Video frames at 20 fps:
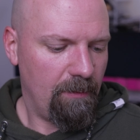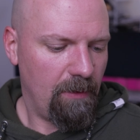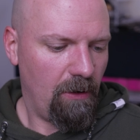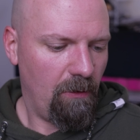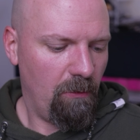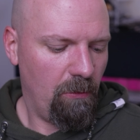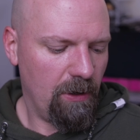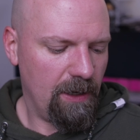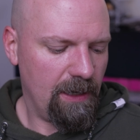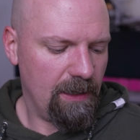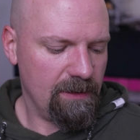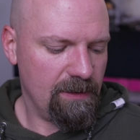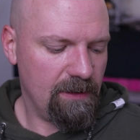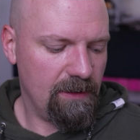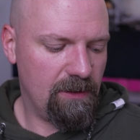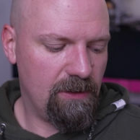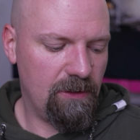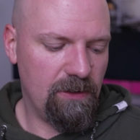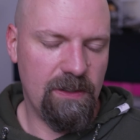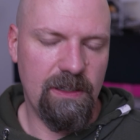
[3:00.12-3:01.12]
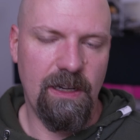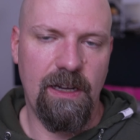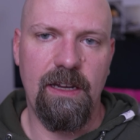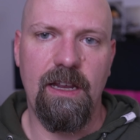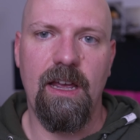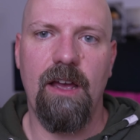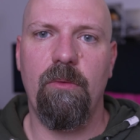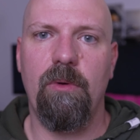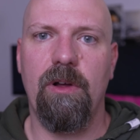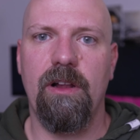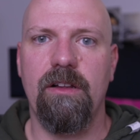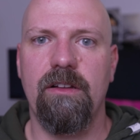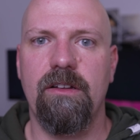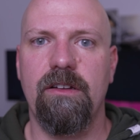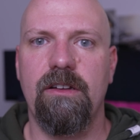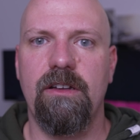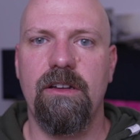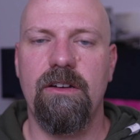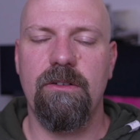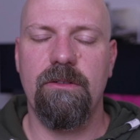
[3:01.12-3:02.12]
What else is to say? Yeah, well,
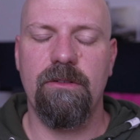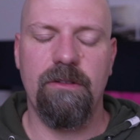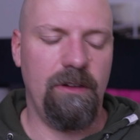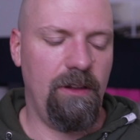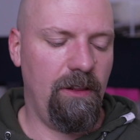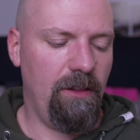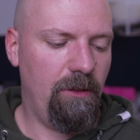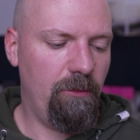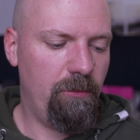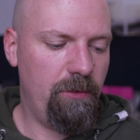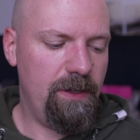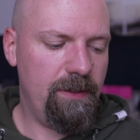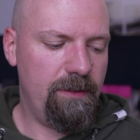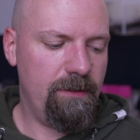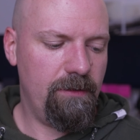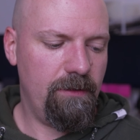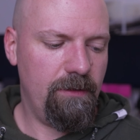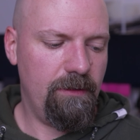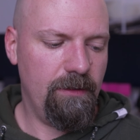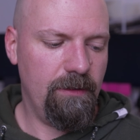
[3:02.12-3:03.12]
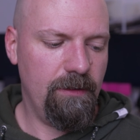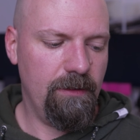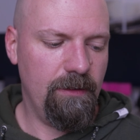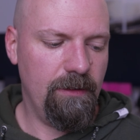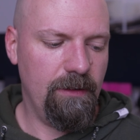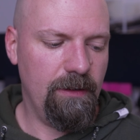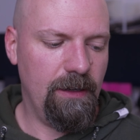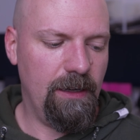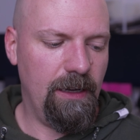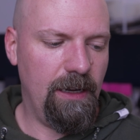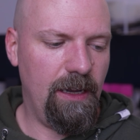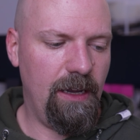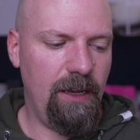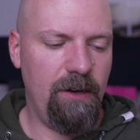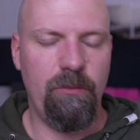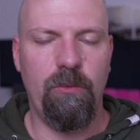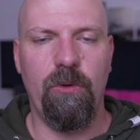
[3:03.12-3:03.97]
the reason it